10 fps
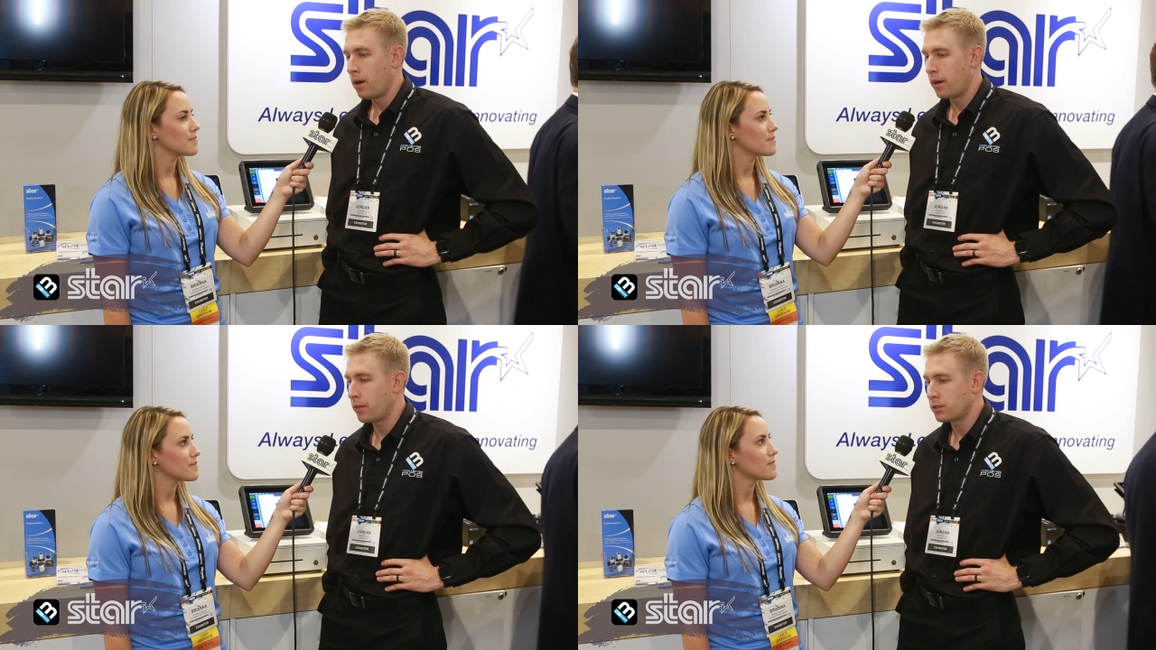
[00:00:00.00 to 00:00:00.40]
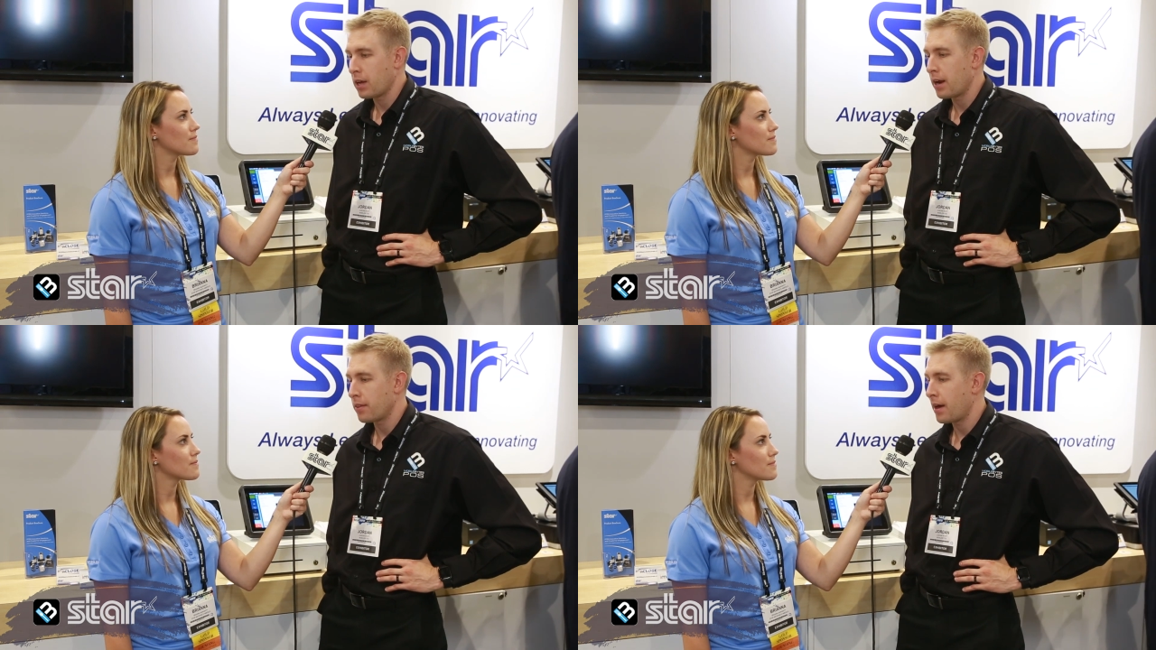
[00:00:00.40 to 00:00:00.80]
Speaker 1: Another
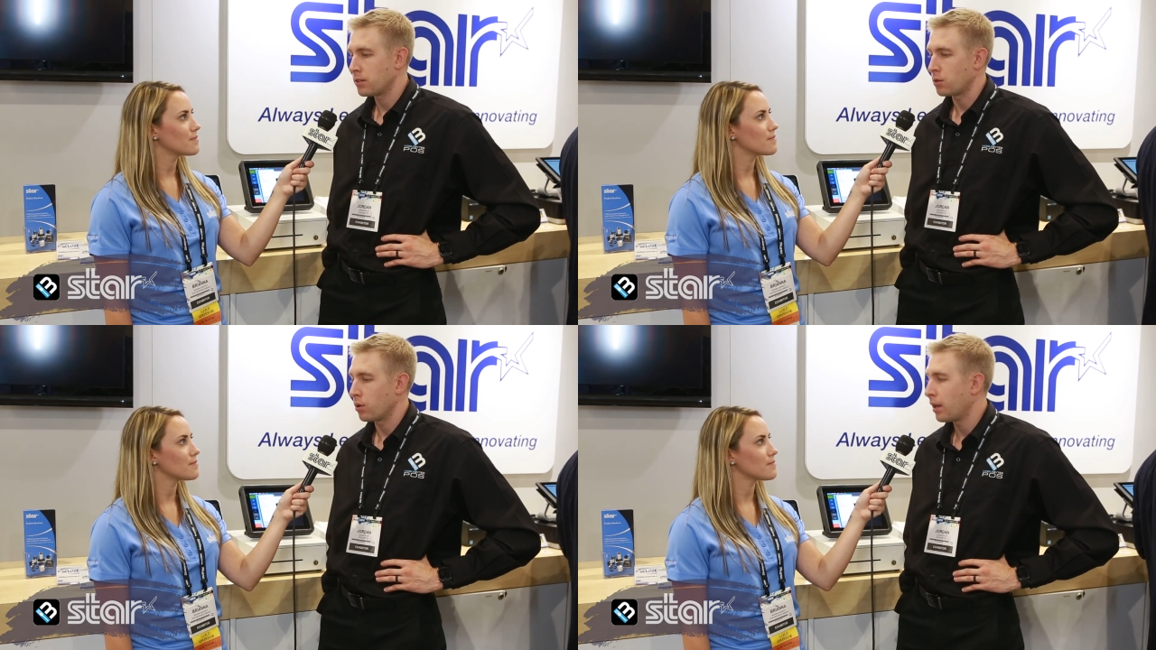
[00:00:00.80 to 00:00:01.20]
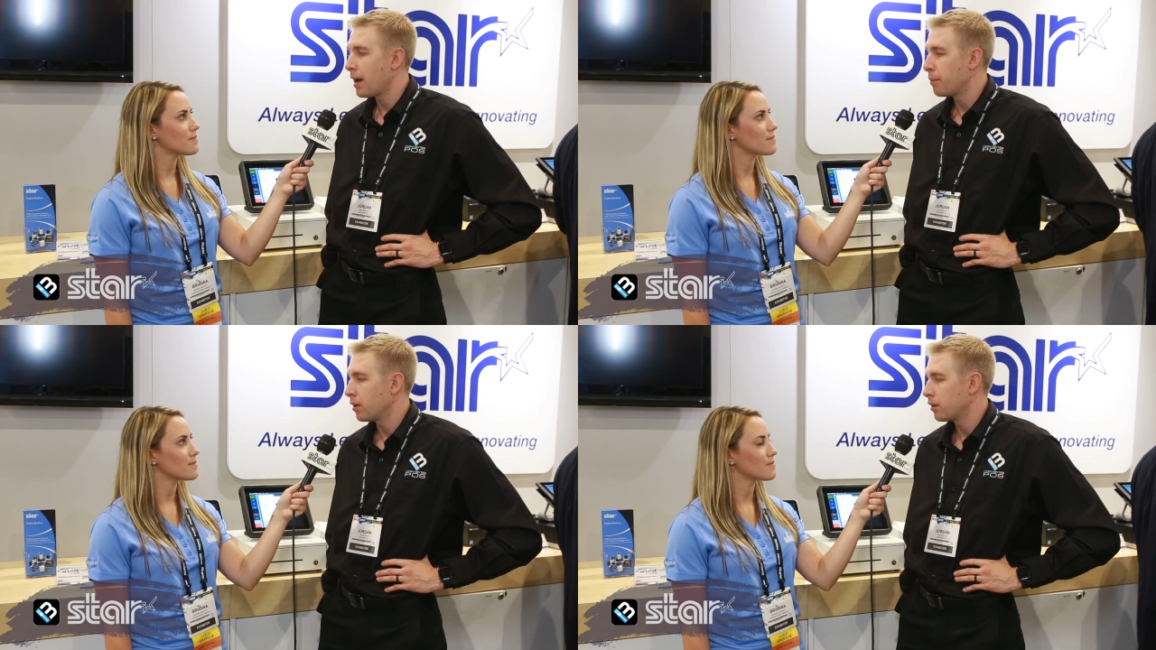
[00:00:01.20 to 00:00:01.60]
side of that is the
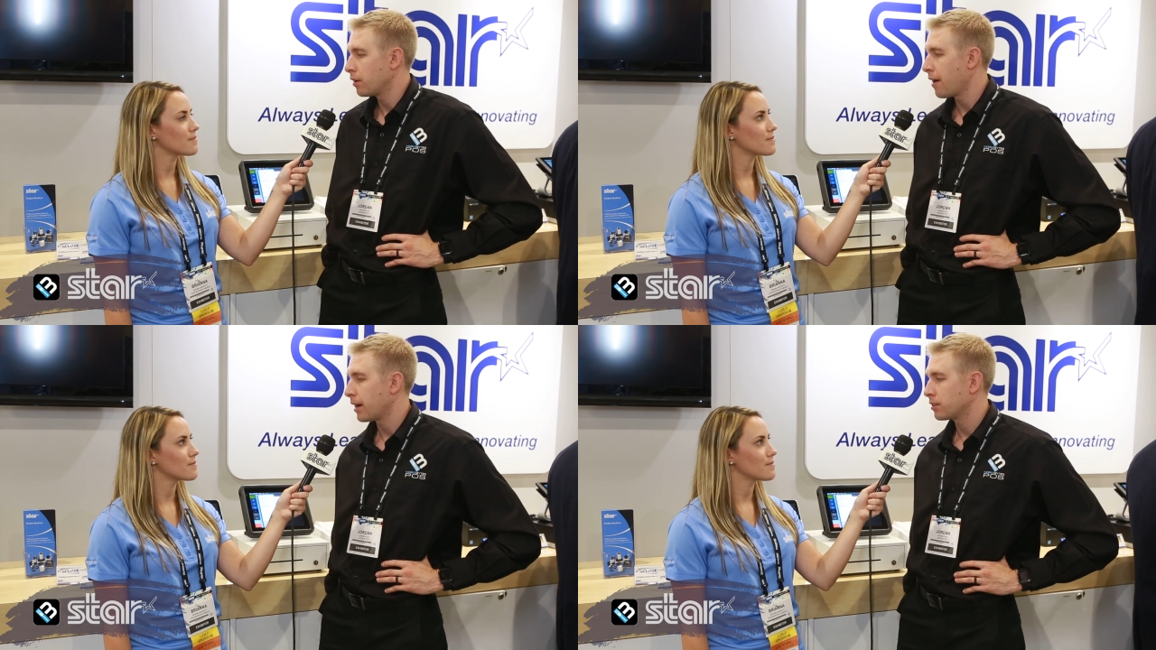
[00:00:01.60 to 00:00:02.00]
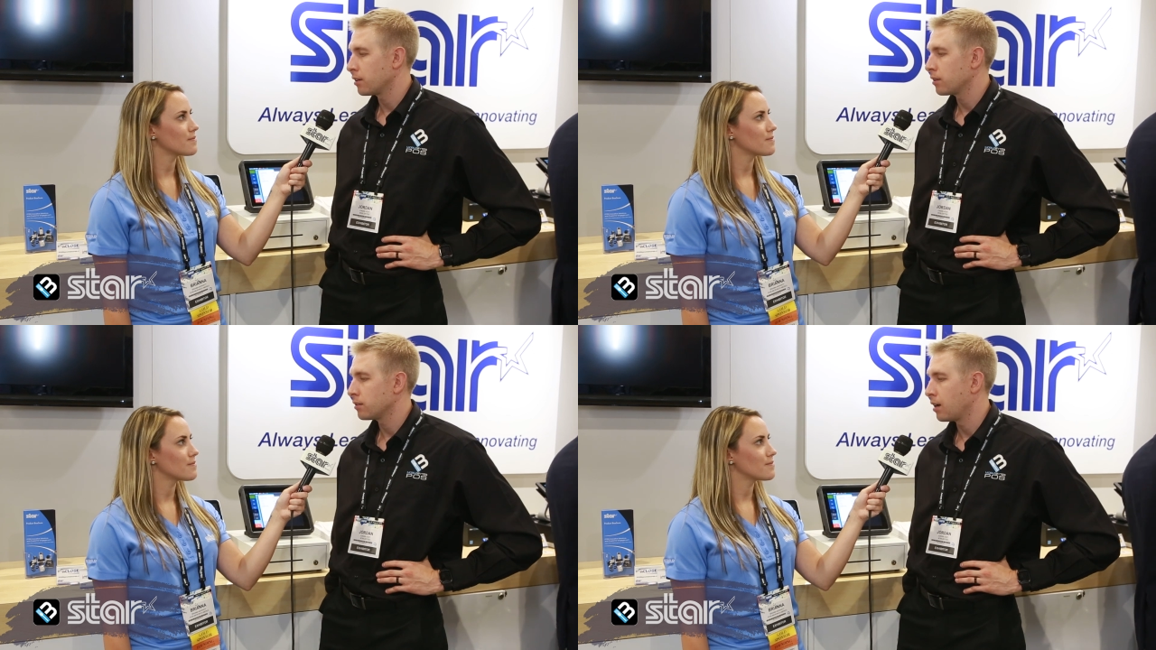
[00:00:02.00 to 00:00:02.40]
reliability factor.